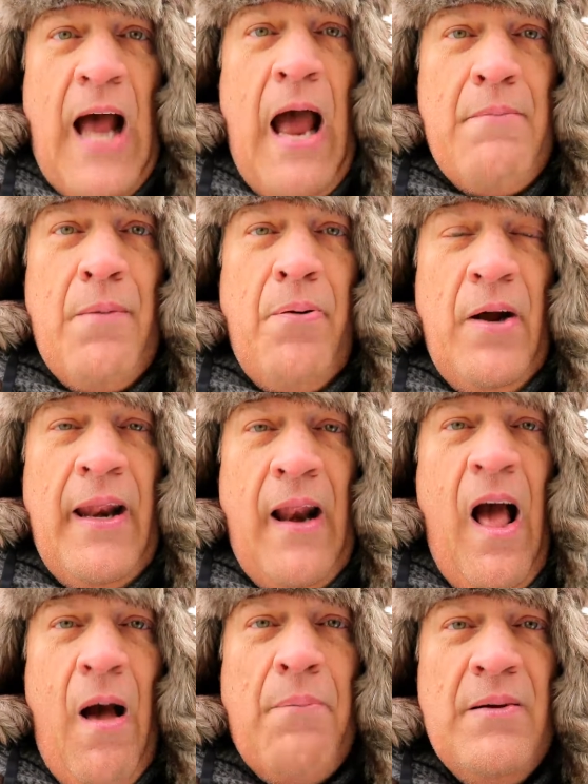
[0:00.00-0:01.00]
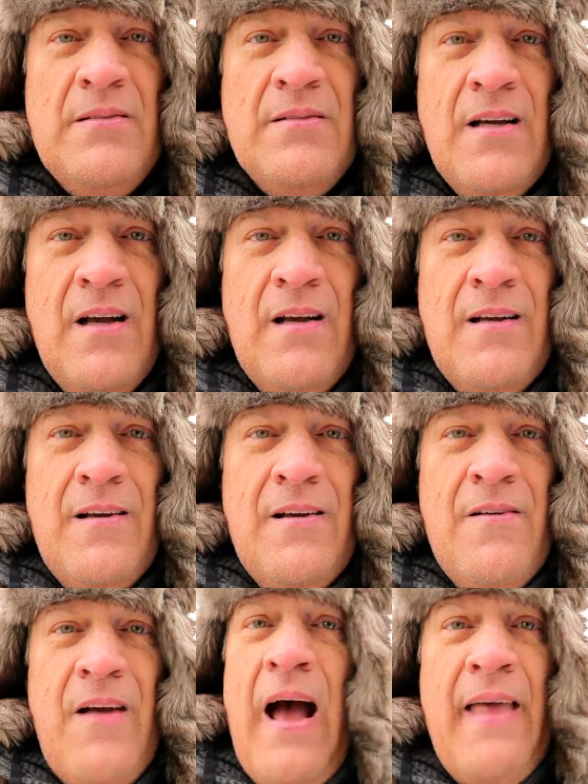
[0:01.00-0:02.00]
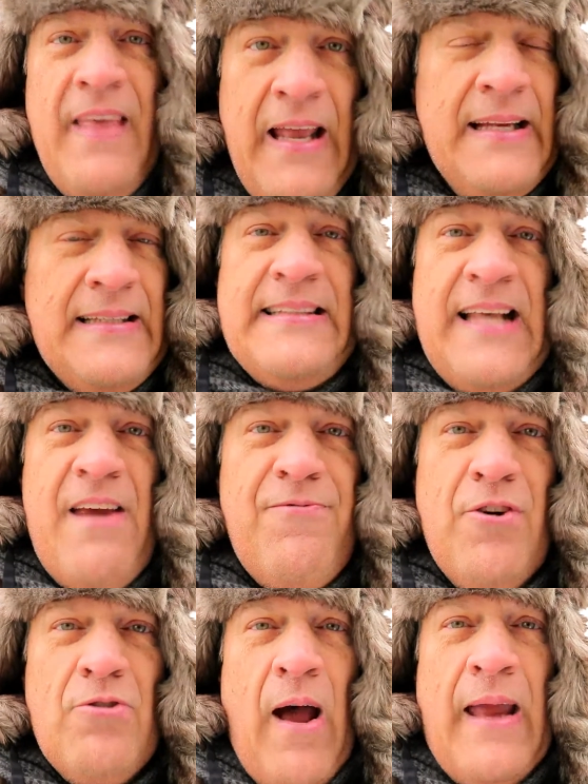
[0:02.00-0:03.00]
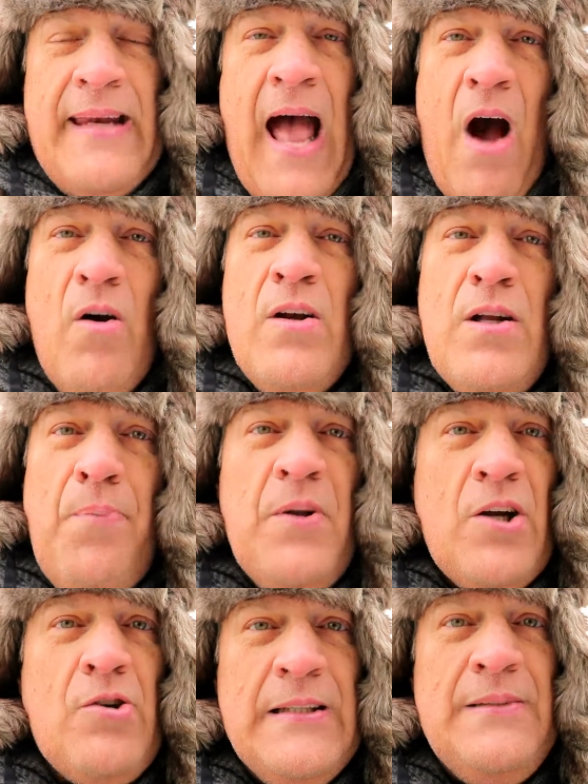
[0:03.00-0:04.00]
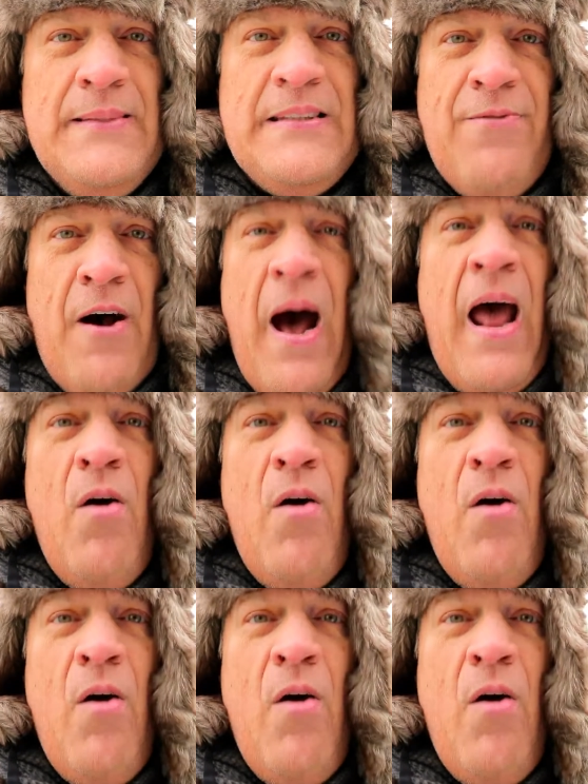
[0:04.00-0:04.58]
time to put it up. I think it's safer right now to put the Christmas stuff up.